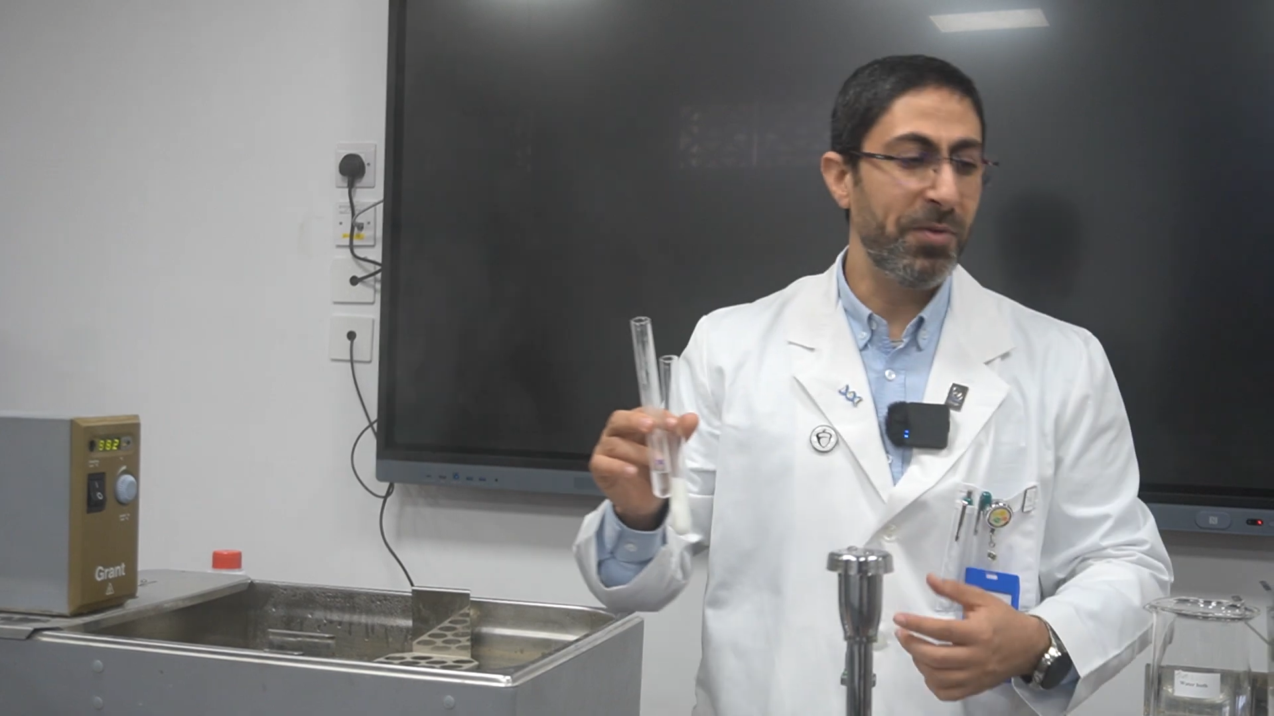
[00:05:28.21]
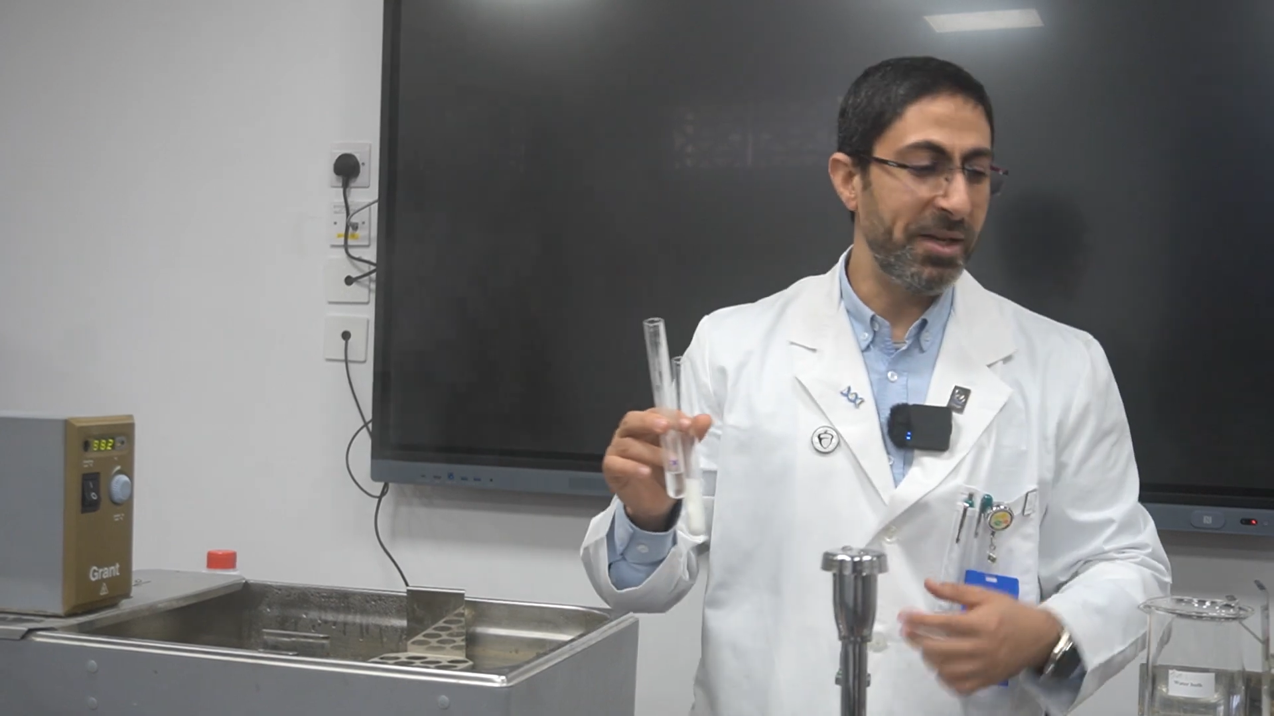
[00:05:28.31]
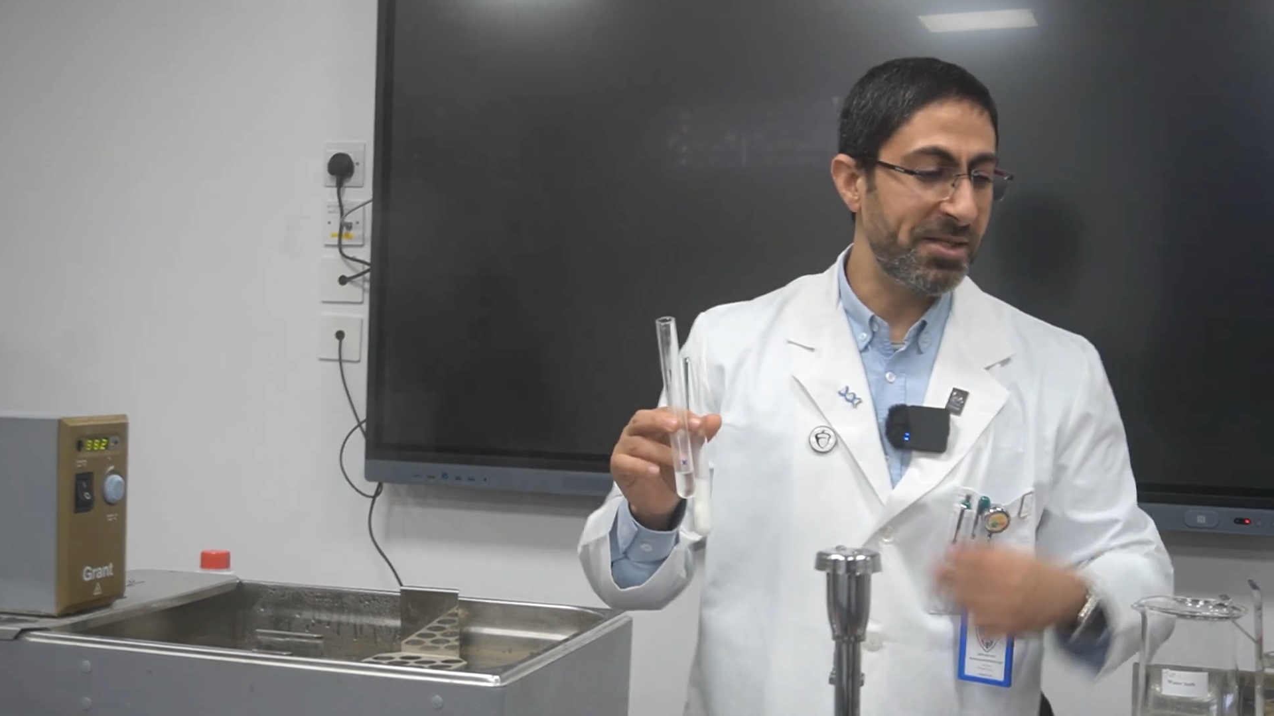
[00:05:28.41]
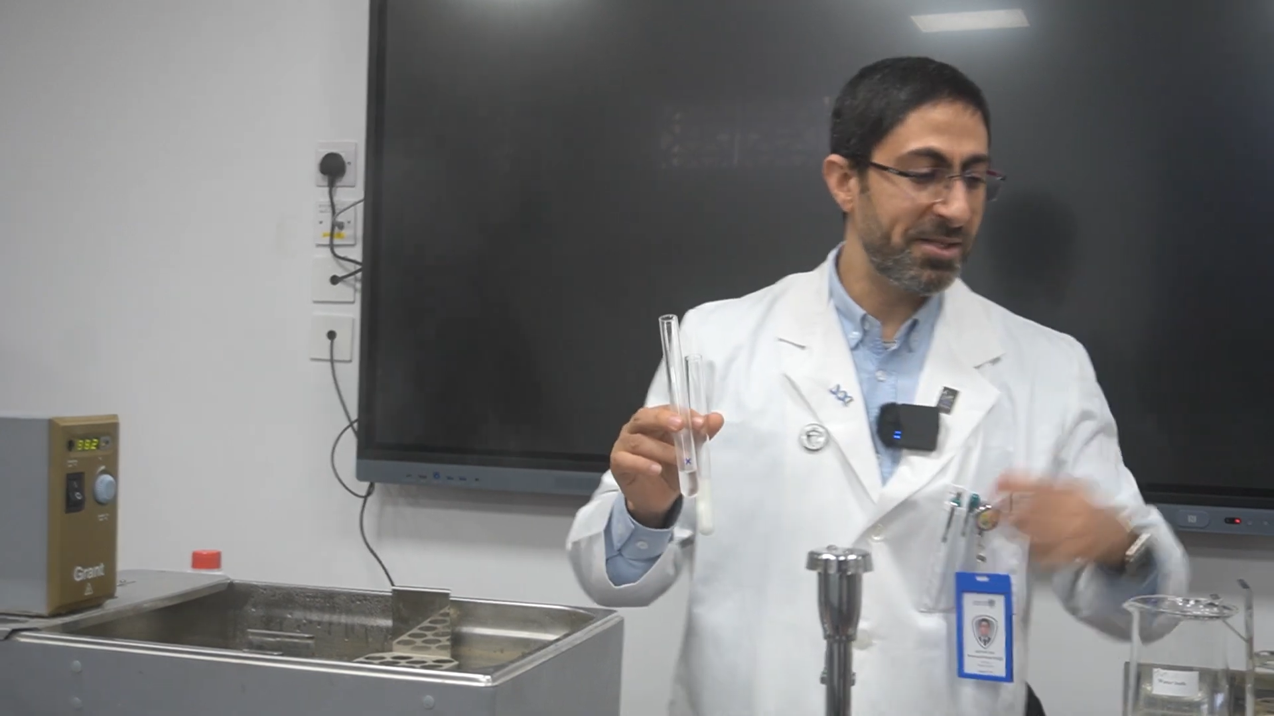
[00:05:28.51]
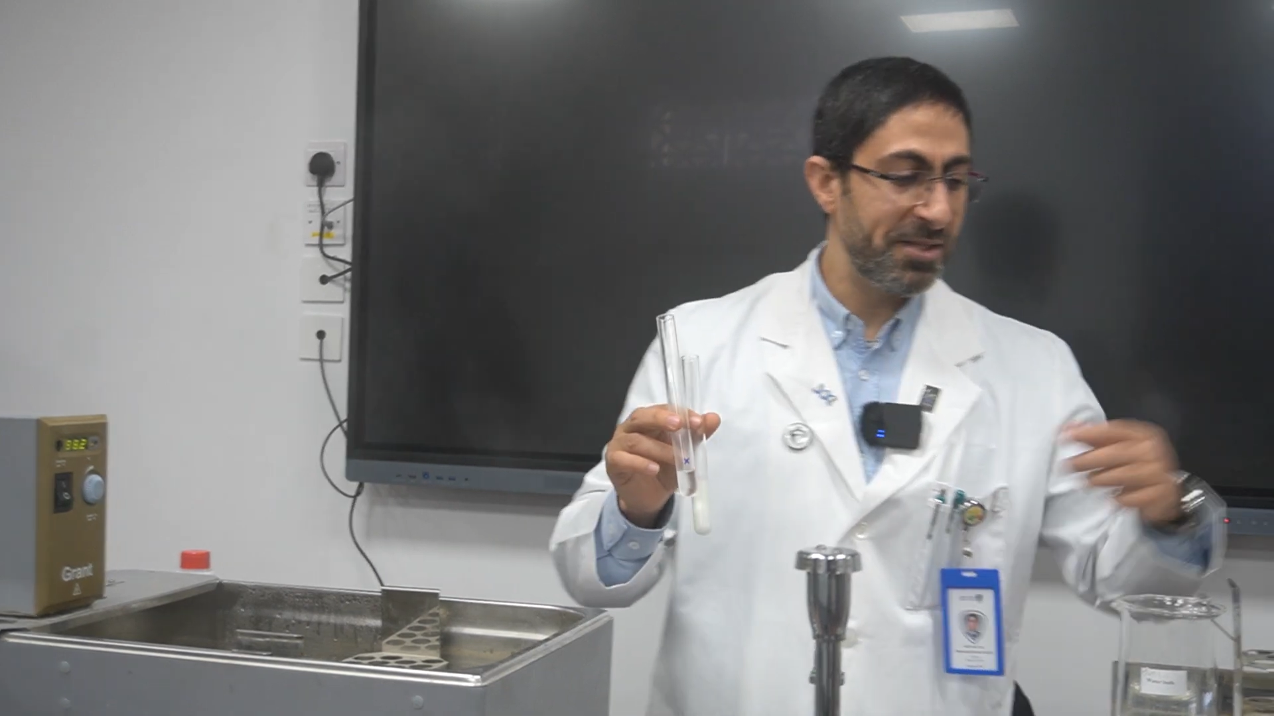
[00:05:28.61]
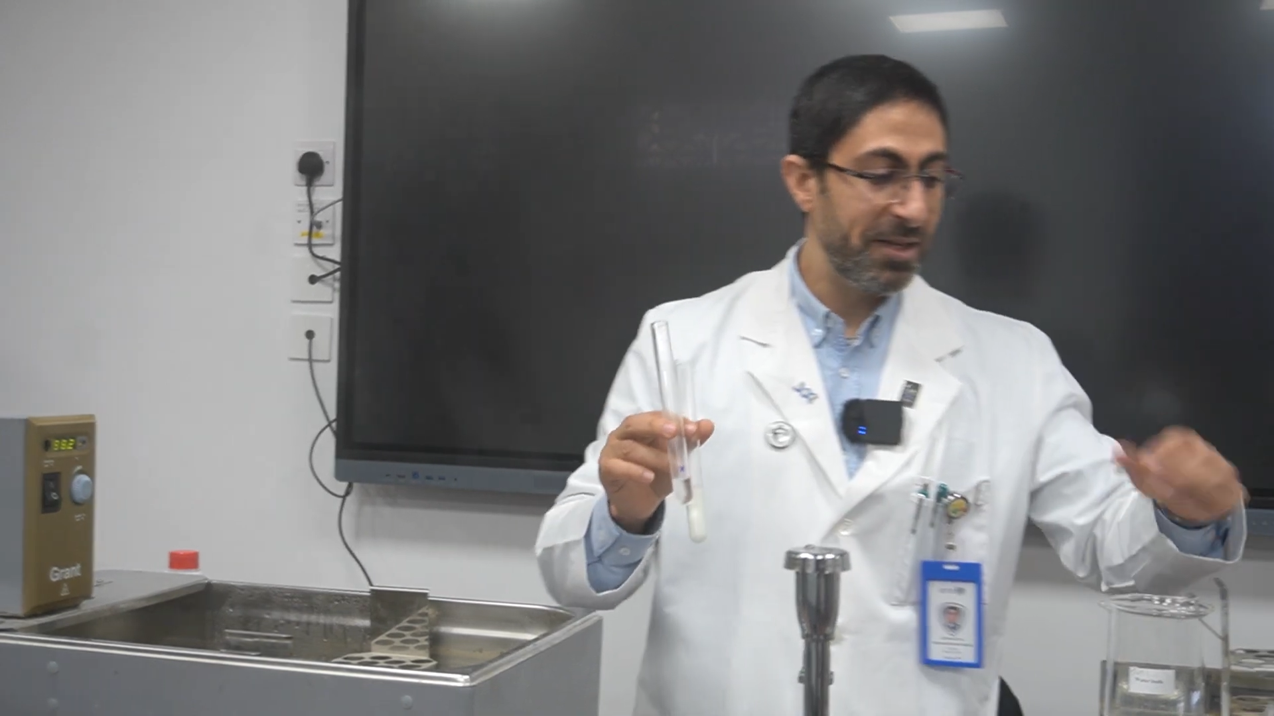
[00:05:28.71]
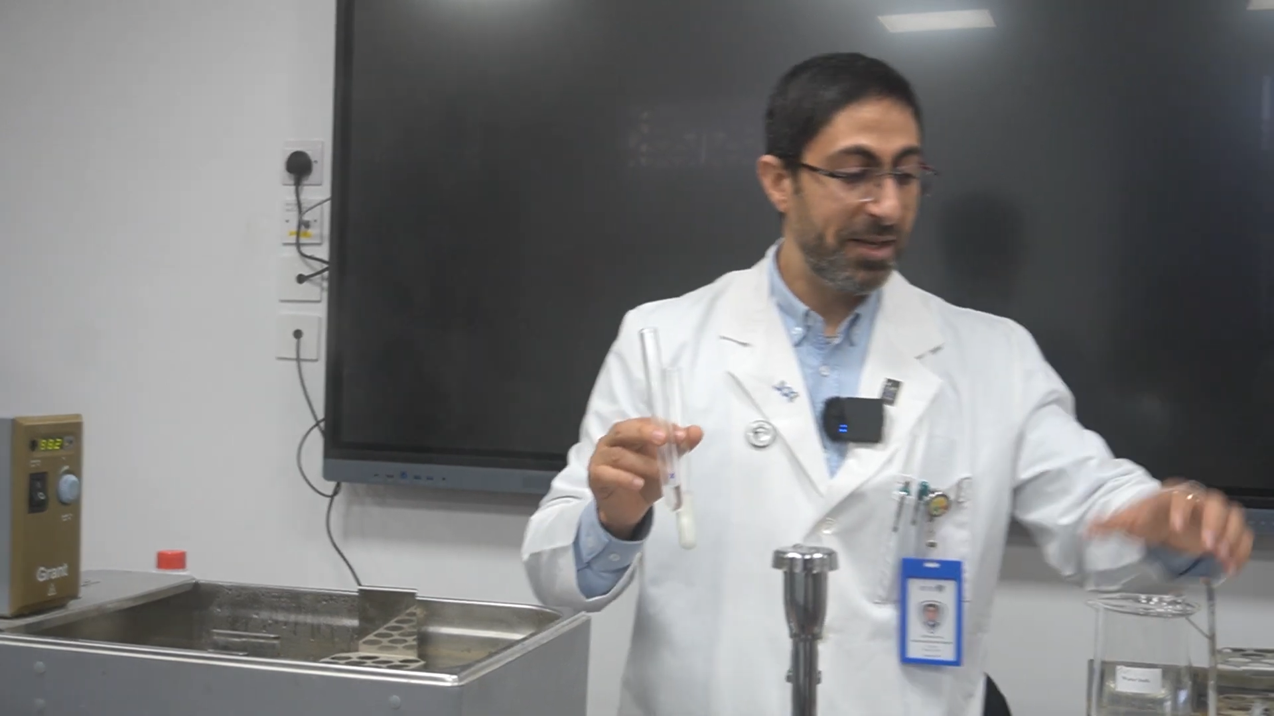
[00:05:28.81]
this?